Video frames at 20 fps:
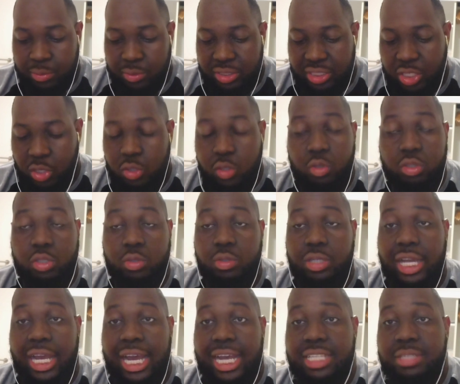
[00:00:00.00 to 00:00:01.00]
We'll see on those two
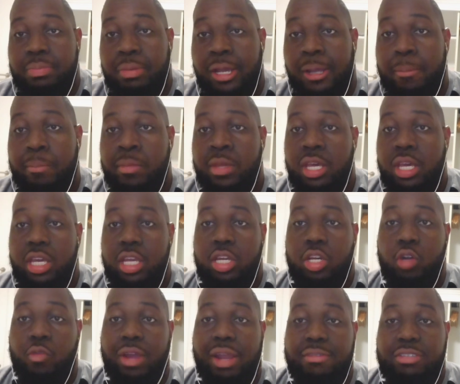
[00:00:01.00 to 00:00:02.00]
guys. But, you
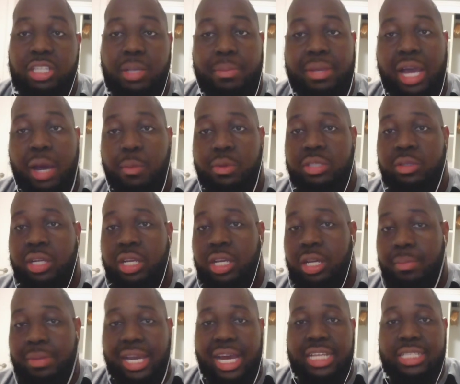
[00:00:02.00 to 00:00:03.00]
know, Ravens could be
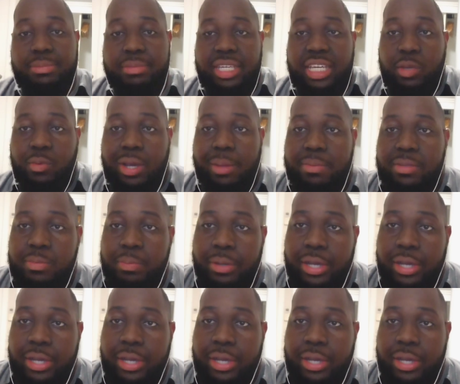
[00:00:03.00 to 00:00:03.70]
out some key weapons,